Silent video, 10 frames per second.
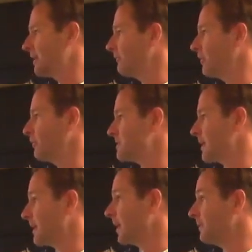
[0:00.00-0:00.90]
I don't have anyone to
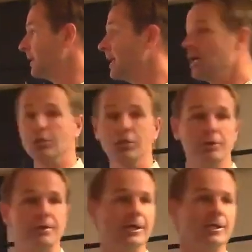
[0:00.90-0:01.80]
take care of me.
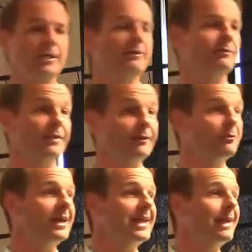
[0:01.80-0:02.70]
Good thing I live, live
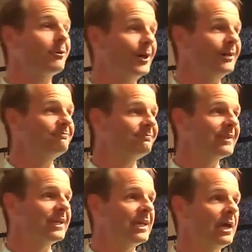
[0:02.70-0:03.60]
in my neighborhood
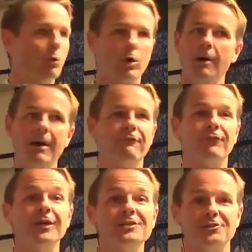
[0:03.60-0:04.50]
where all my
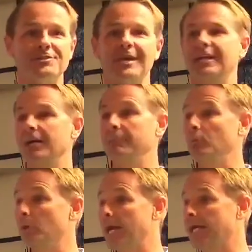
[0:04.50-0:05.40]
friends will take care of
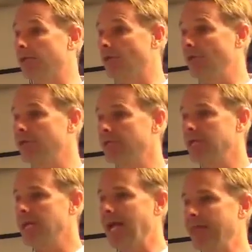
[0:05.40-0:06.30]
me when I get old.
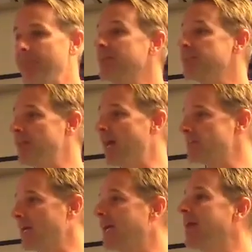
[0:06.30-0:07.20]
And then his
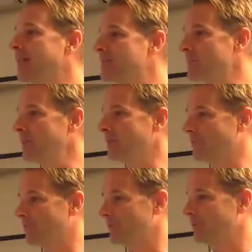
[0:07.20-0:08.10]
dad's like, hey, let's leave.